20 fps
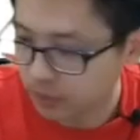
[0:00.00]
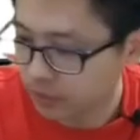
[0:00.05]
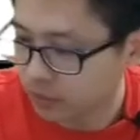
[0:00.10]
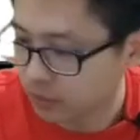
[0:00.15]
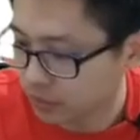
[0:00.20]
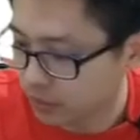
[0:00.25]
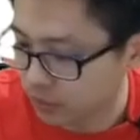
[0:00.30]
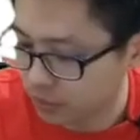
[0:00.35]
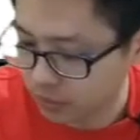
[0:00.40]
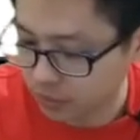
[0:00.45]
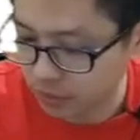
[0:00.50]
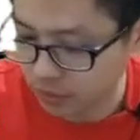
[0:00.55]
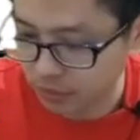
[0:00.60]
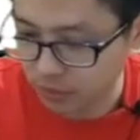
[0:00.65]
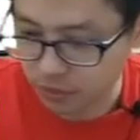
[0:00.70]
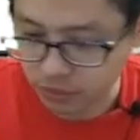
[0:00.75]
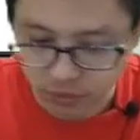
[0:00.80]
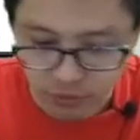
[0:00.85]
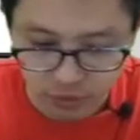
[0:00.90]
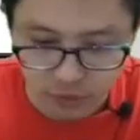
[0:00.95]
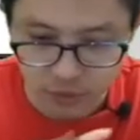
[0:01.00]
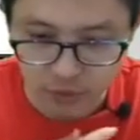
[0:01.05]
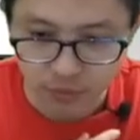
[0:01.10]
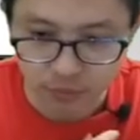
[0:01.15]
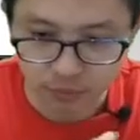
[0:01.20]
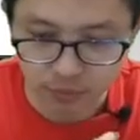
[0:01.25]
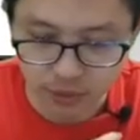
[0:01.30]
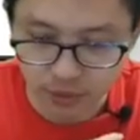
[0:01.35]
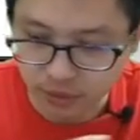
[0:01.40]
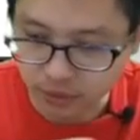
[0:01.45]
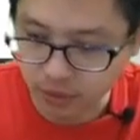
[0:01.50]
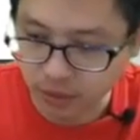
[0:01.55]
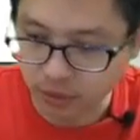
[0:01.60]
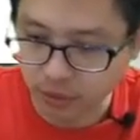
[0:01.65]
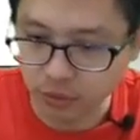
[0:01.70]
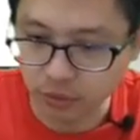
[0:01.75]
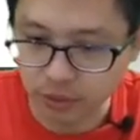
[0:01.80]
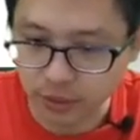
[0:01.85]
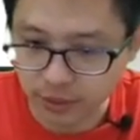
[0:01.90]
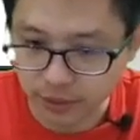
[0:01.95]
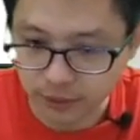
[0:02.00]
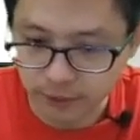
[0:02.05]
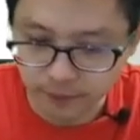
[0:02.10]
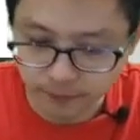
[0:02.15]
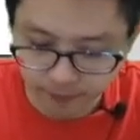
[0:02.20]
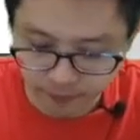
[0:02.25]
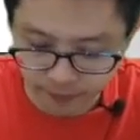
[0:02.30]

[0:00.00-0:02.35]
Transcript: so please take note ah huh?